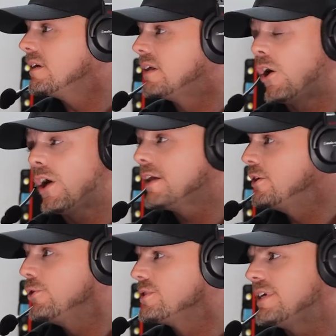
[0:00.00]
and all I had
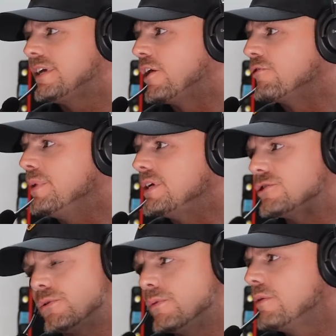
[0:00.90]
to do was take care of me.
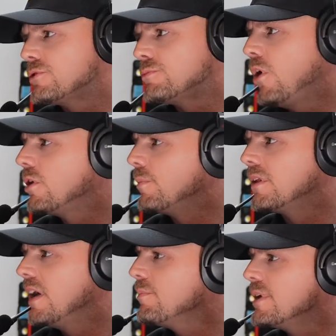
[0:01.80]
So it was smaller. My
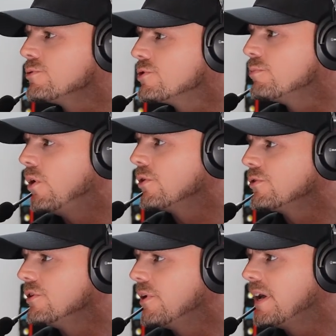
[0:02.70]
client base was smaller.
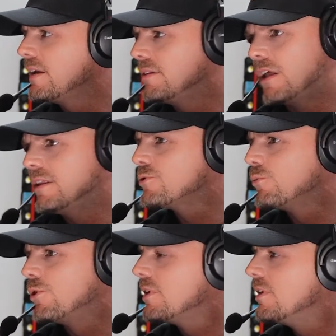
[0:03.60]
You know, I had a lot less
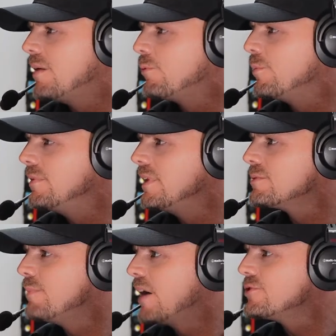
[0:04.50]
work and a lot
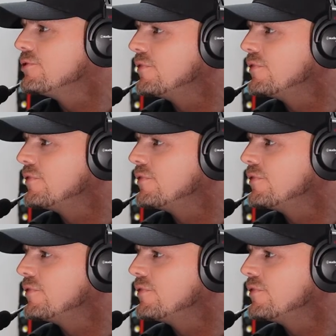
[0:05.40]
less mouths to